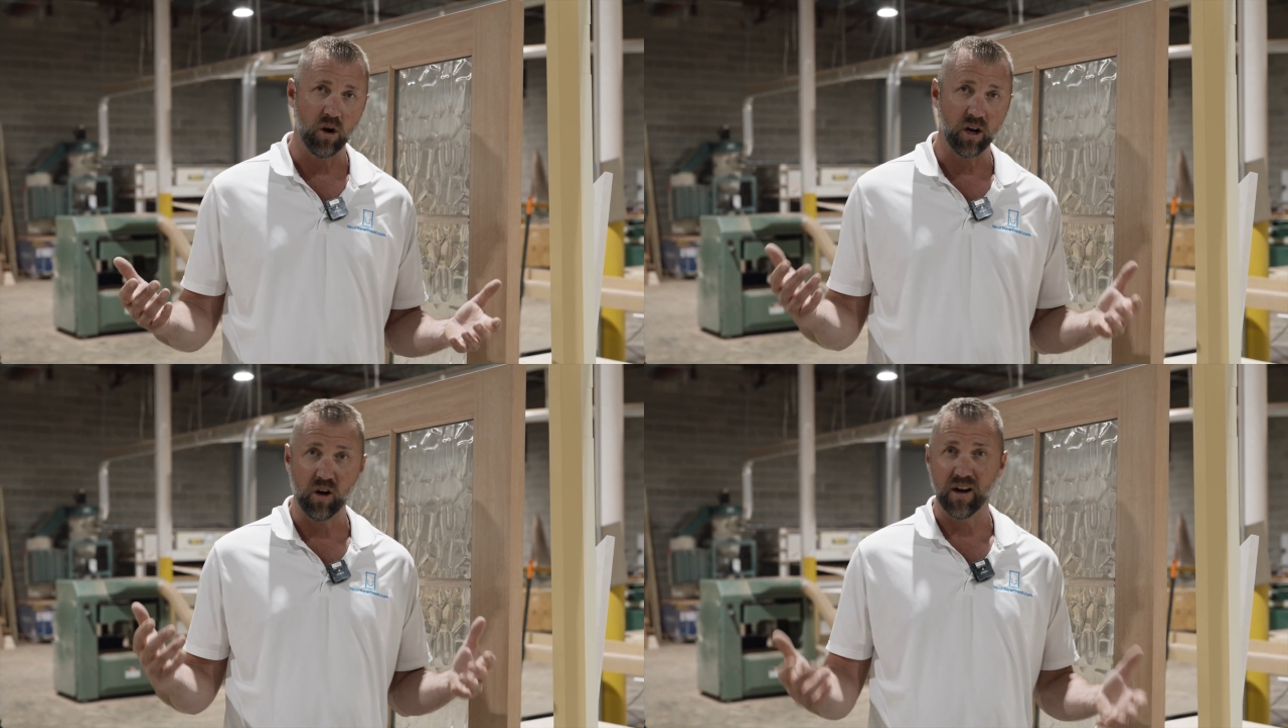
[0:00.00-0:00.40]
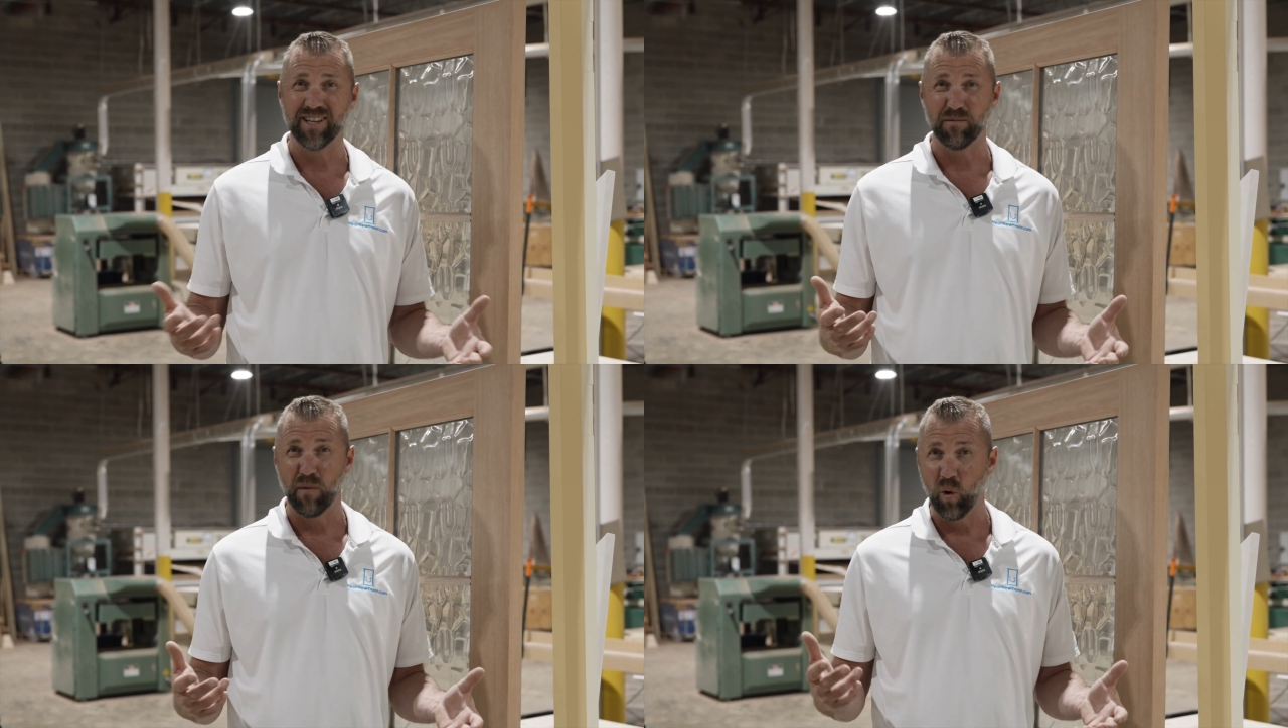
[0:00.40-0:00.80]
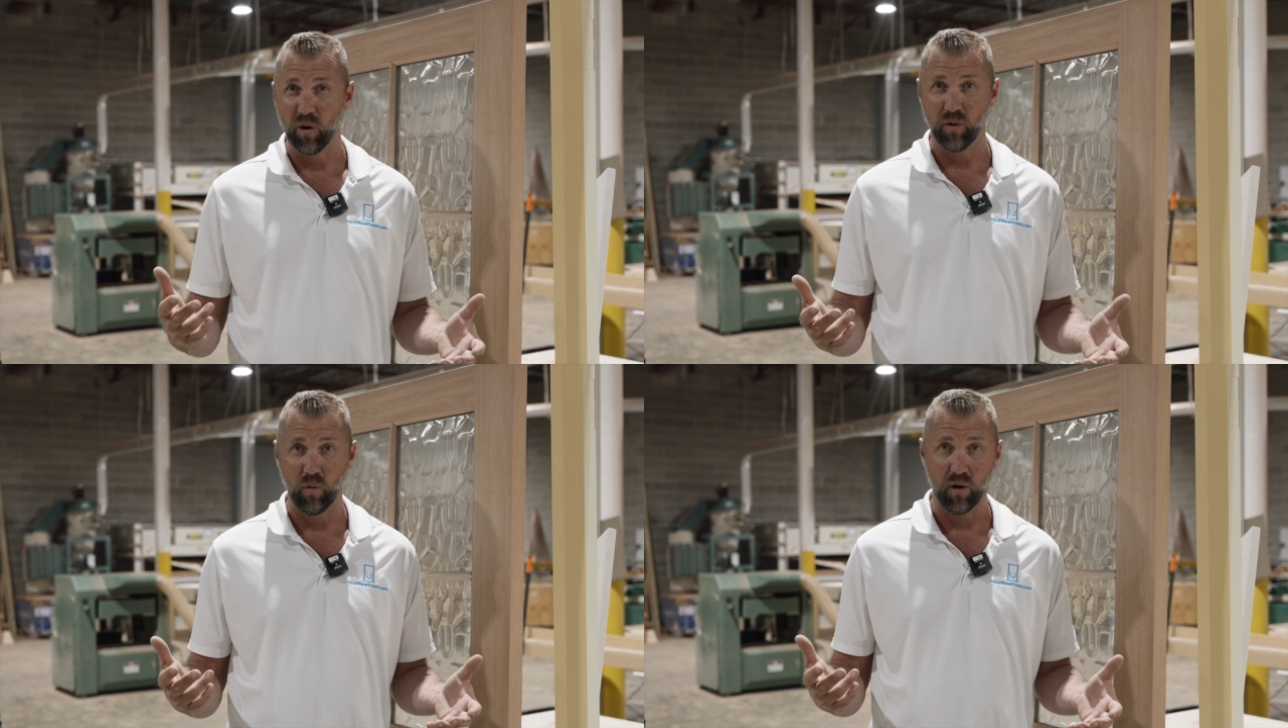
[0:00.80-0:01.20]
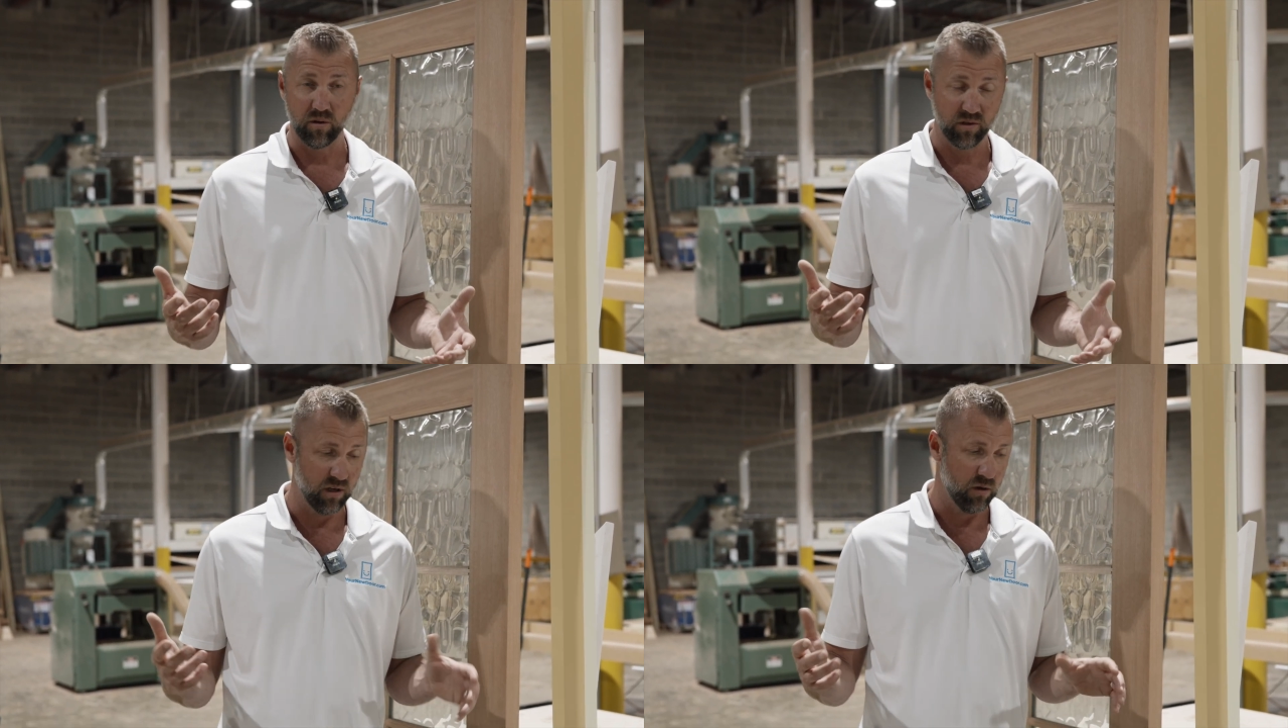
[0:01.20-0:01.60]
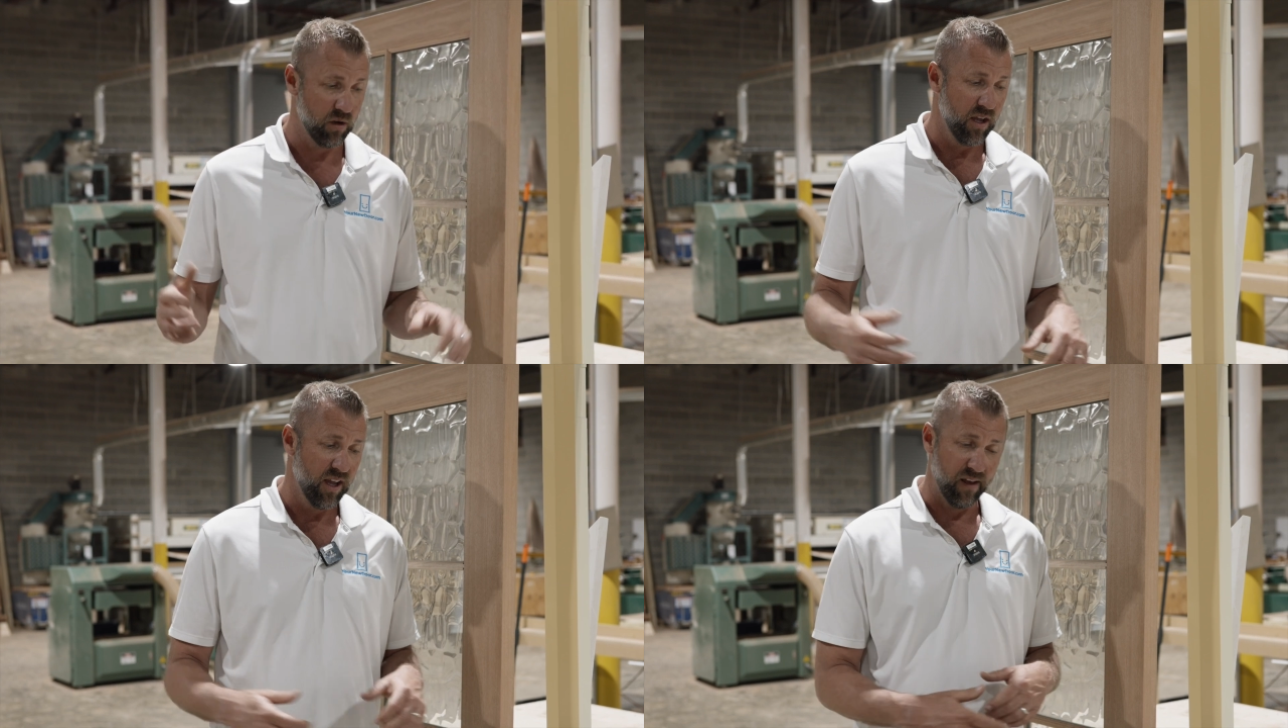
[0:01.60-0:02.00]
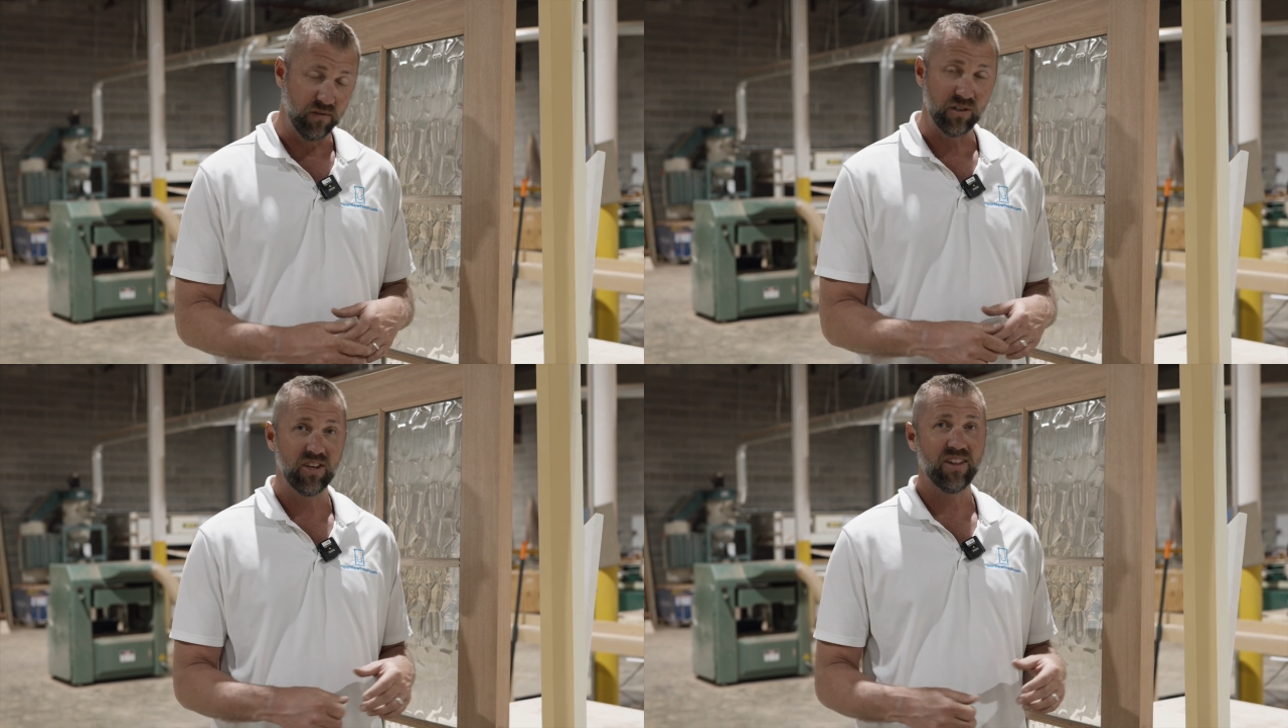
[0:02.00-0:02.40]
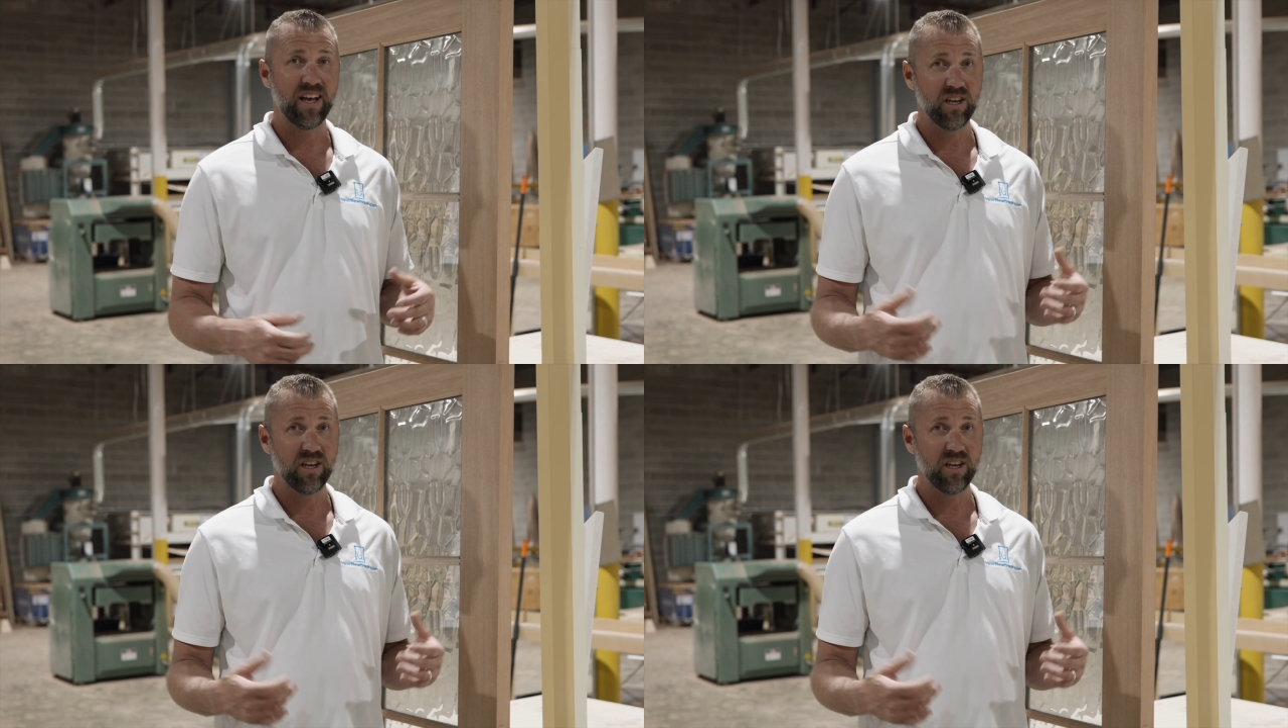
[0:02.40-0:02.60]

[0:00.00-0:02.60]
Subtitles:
It creates mold in the walls. So if you see that,